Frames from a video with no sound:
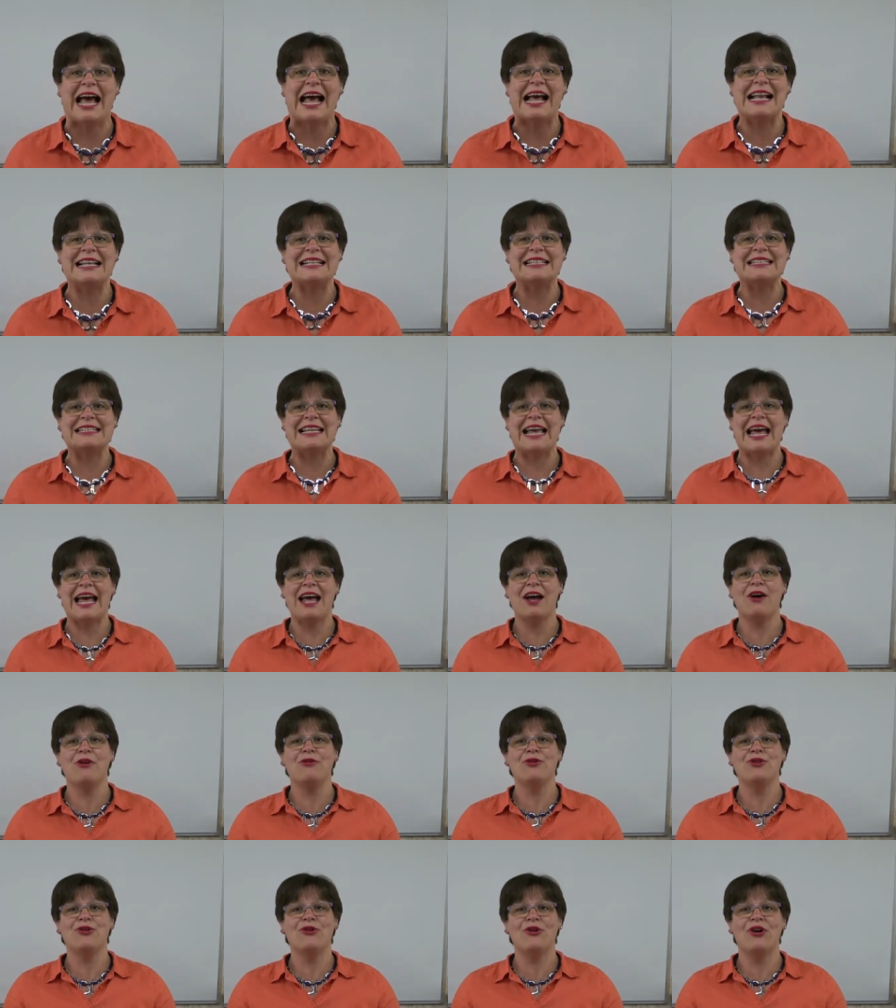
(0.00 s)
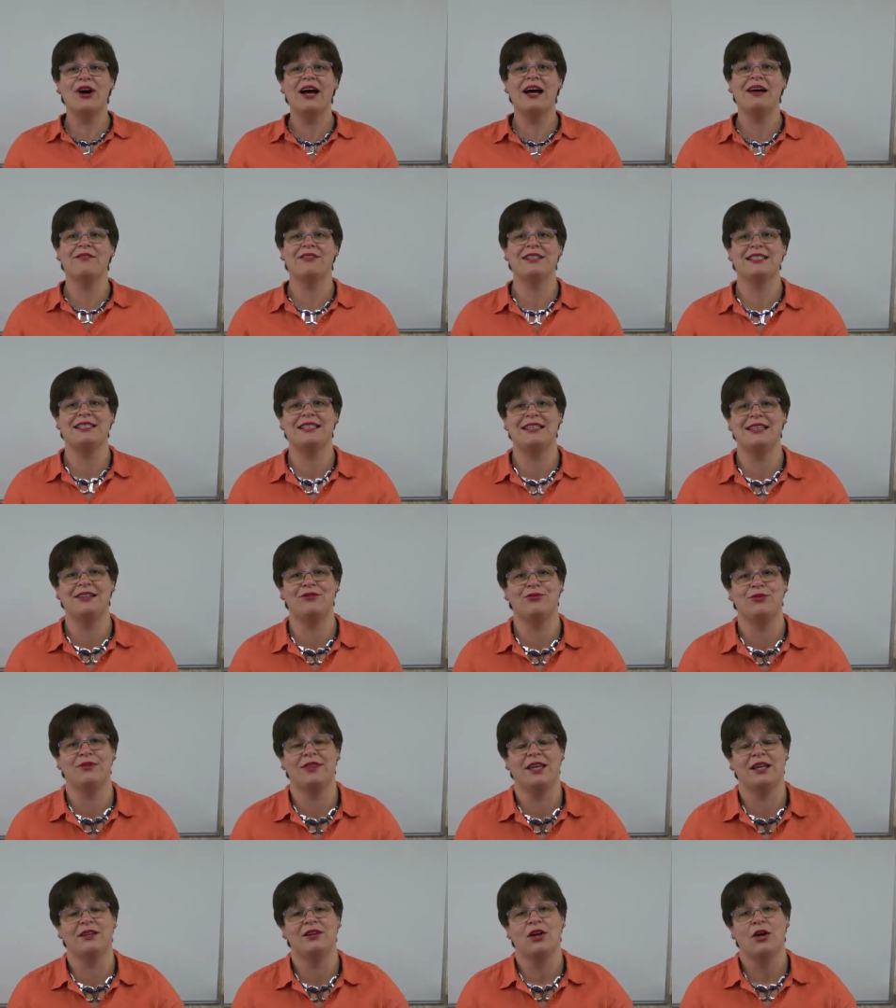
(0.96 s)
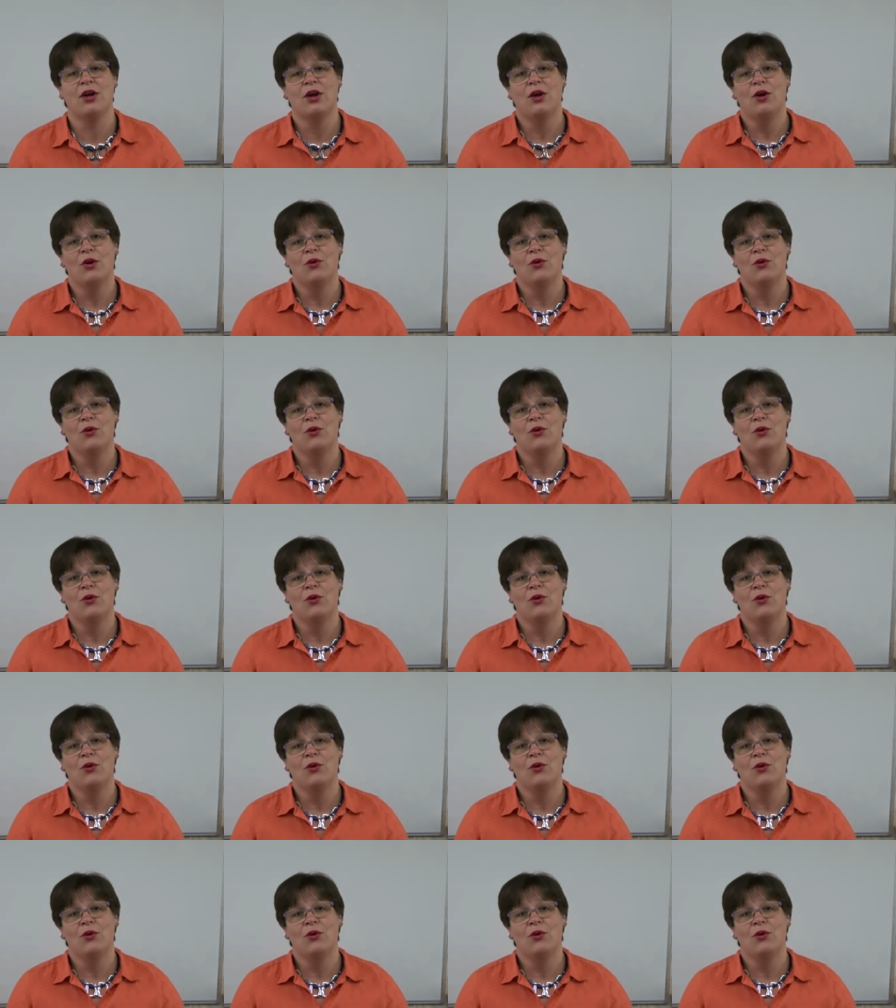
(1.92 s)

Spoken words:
And now you're having to live with it